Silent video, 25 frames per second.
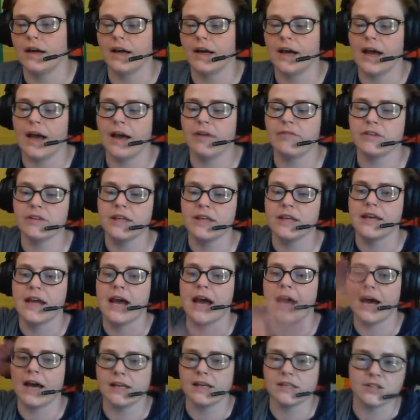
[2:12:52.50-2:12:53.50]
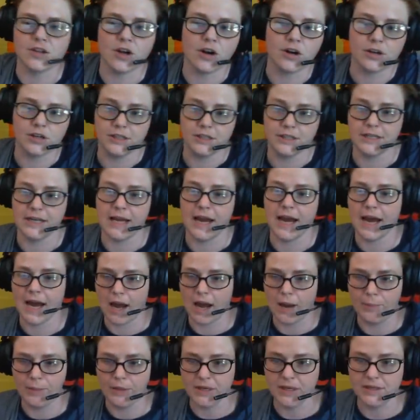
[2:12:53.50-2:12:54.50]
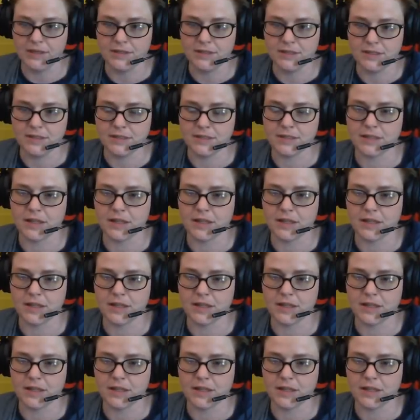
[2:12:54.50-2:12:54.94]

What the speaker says: everything has already happened,